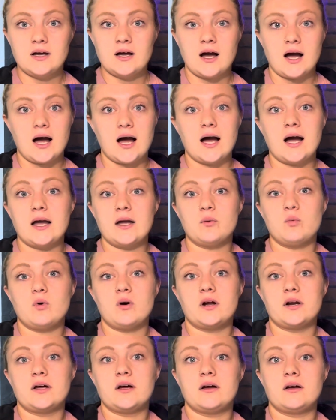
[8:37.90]
I
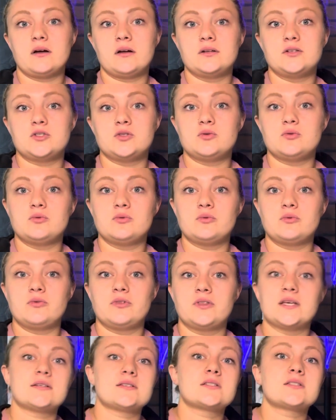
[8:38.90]
want to do
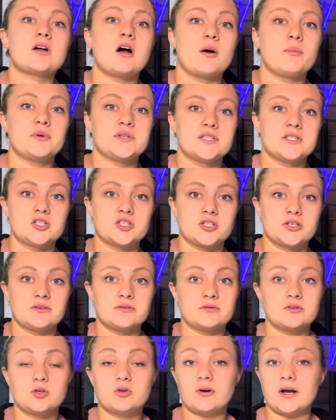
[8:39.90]
this
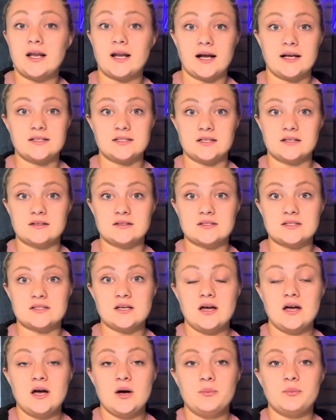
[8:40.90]
competition. Great ideas.
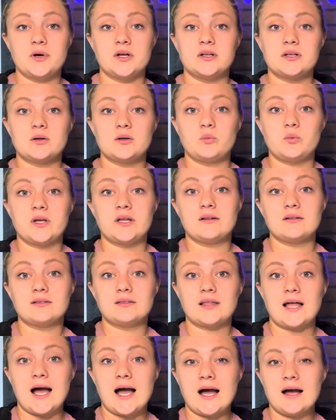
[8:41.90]
But we
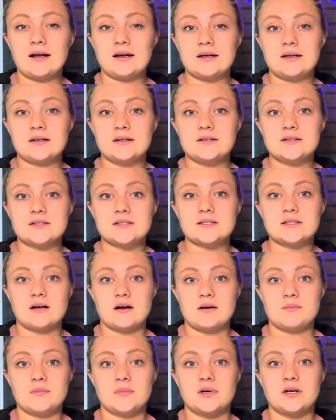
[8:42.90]
lack
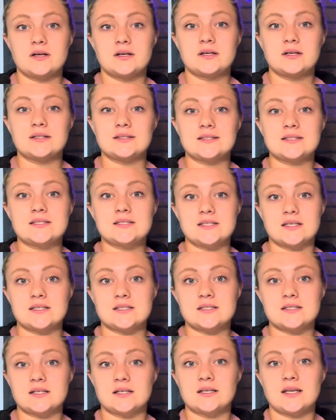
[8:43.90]
some
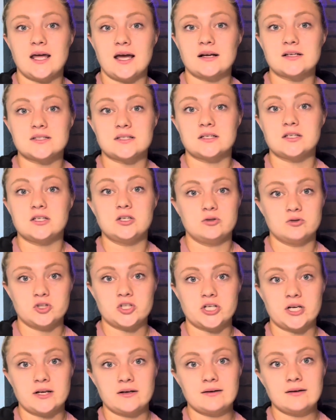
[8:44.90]
consistent
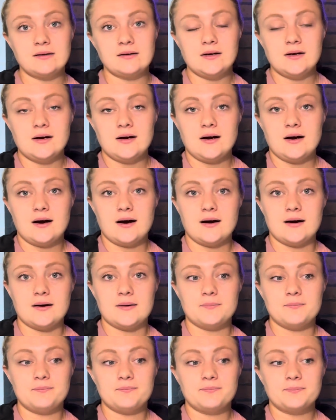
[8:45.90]
execution.
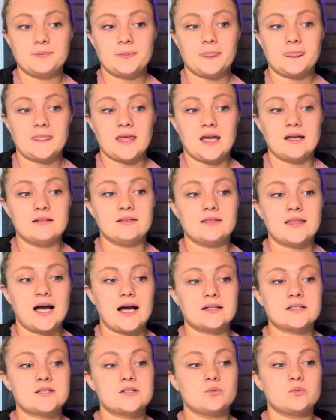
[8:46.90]
And
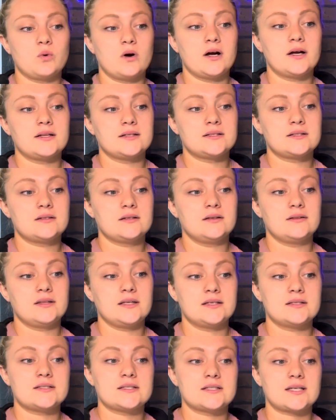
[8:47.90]
that's what
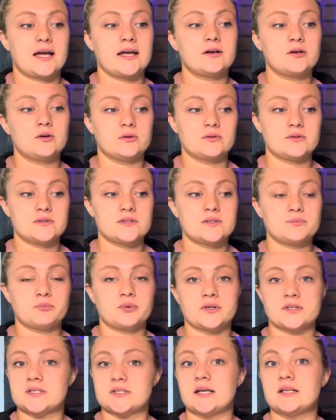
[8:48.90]
these cycles
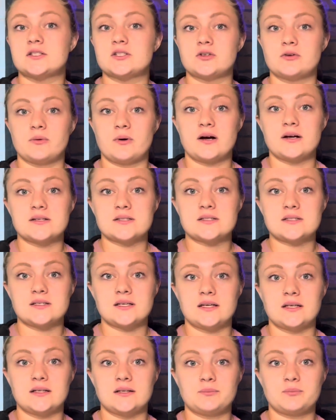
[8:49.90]
present to us.
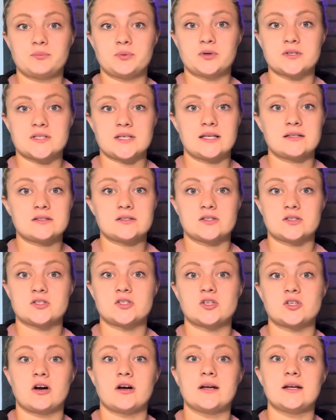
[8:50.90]
It presents a
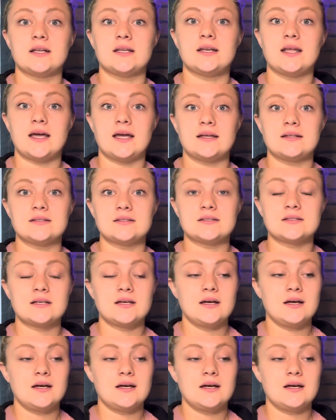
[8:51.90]
start and an end.